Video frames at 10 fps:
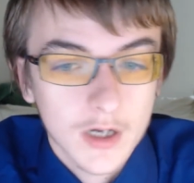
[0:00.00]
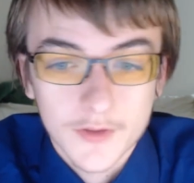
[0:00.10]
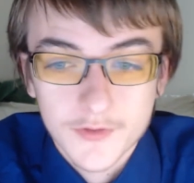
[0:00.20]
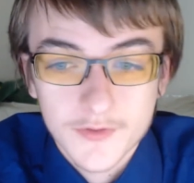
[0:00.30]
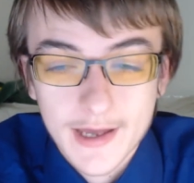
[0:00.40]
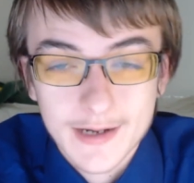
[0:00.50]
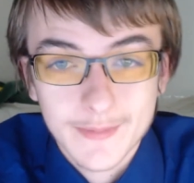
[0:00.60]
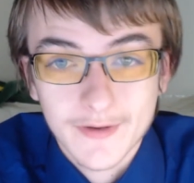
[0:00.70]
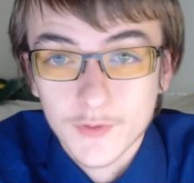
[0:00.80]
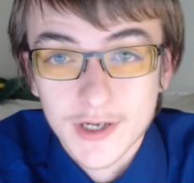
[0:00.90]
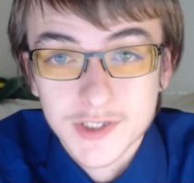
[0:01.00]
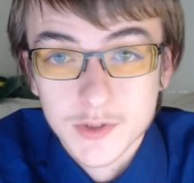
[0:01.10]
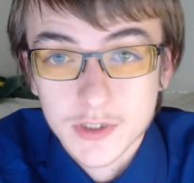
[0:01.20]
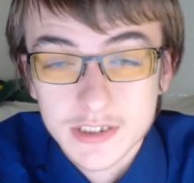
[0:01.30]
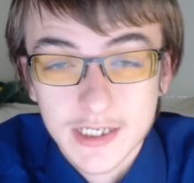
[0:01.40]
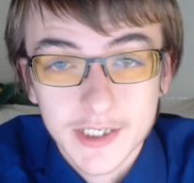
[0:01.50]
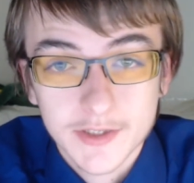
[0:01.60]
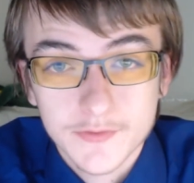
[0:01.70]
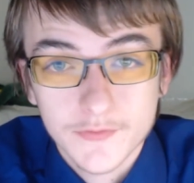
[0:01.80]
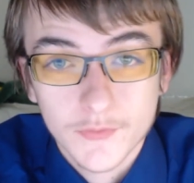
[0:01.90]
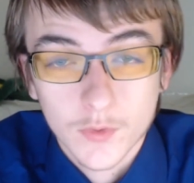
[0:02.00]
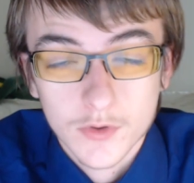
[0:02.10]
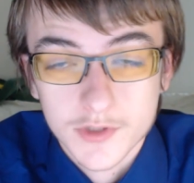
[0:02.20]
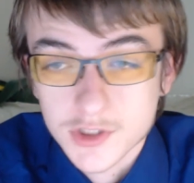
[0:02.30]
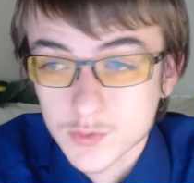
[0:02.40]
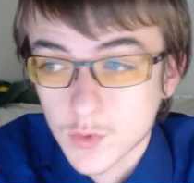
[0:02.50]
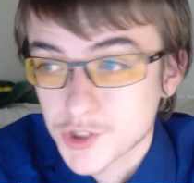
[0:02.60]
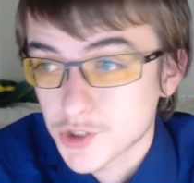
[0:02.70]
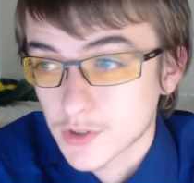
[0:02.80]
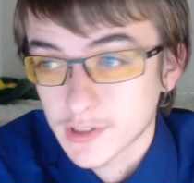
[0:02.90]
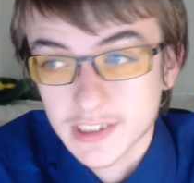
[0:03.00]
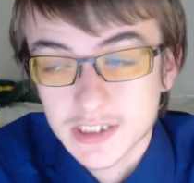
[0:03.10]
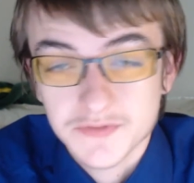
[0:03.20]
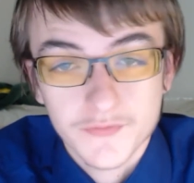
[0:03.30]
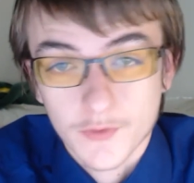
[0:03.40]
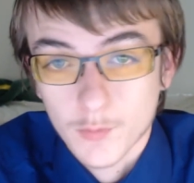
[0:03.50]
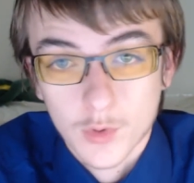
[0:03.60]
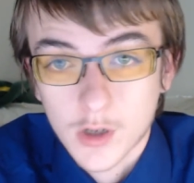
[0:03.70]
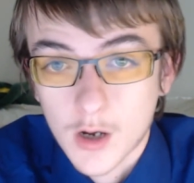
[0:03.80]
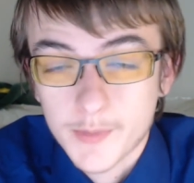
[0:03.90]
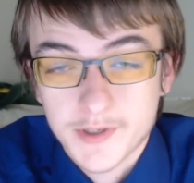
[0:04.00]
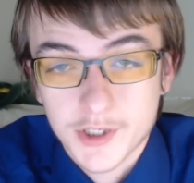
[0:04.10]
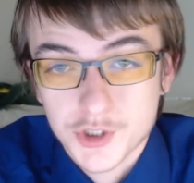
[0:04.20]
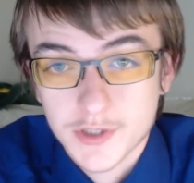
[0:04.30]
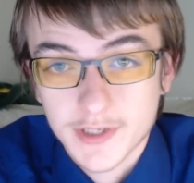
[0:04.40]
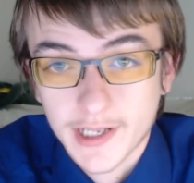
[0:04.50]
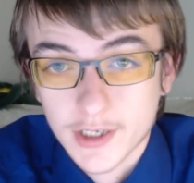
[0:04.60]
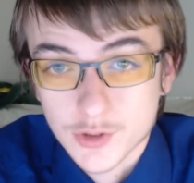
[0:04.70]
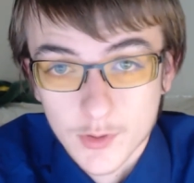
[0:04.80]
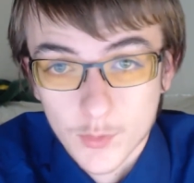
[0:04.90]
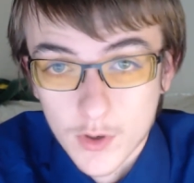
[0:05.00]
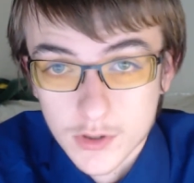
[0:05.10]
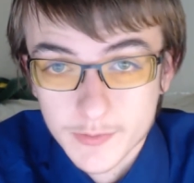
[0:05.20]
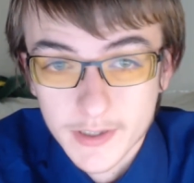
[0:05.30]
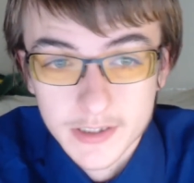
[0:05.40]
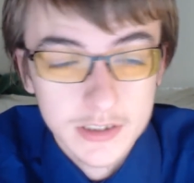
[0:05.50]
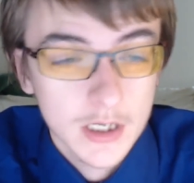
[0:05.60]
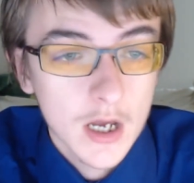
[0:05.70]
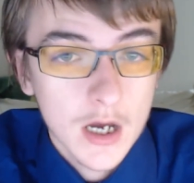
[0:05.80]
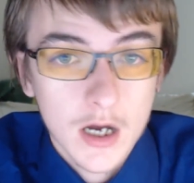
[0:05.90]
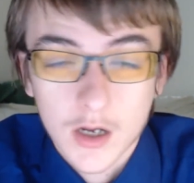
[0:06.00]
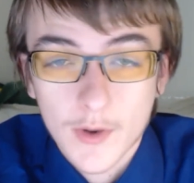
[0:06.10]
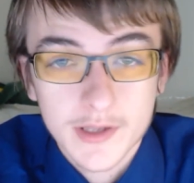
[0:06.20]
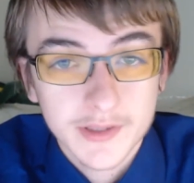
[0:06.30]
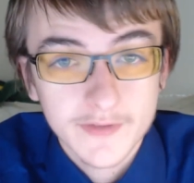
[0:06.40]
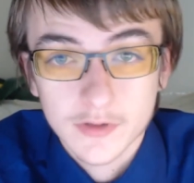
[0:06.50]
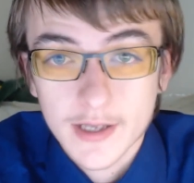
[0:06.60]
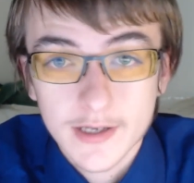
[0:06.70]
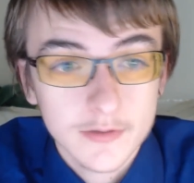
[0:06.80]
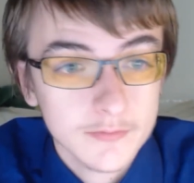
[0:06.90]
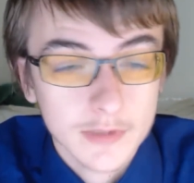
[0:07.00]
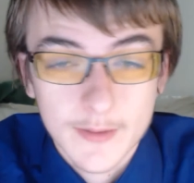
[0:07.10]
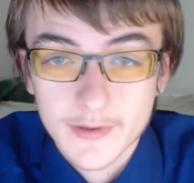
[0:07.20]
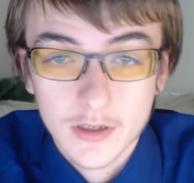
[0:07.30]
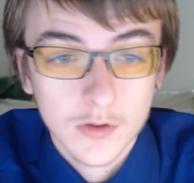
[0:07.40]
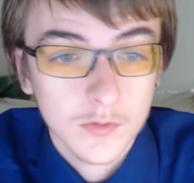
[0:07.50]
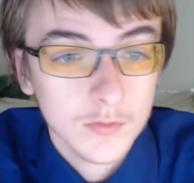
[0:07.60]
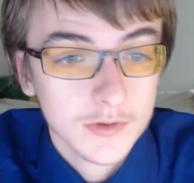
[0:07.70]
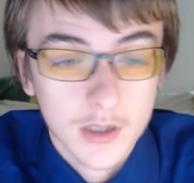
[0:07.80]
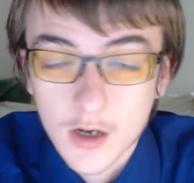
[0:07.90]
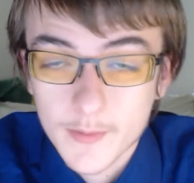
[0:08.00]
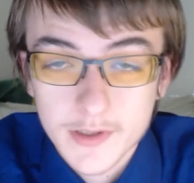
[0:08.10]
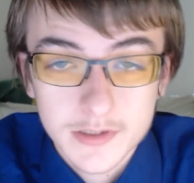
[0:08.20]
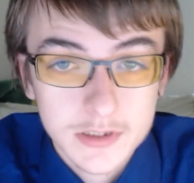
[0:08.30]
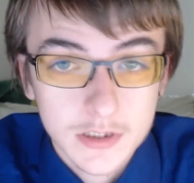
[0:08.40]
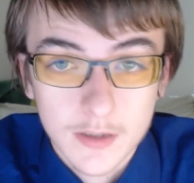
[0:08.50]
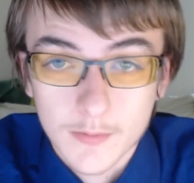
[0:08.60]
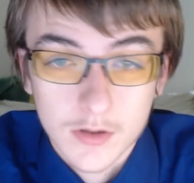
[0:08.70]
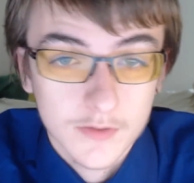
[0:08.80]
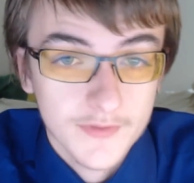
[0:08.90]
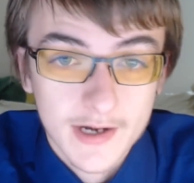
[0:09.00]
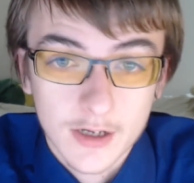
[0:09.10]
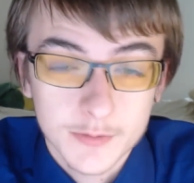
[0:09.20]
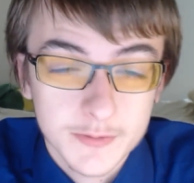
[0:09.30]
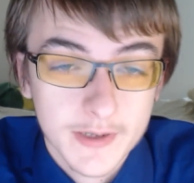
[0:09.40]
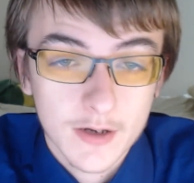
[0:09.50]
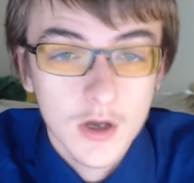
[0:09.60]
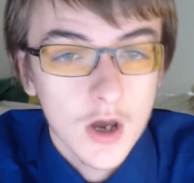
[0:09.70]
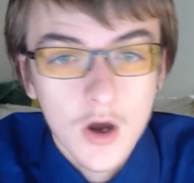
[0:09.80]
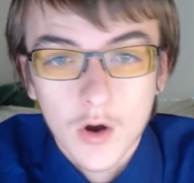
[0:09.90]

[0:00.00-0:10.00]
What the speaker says: Other than that, I mean, if you guys are excited for this watch, or at least for more competition in the Android Wear space, go ahead and leave a like. Let me know in the comments. All of that helps me out.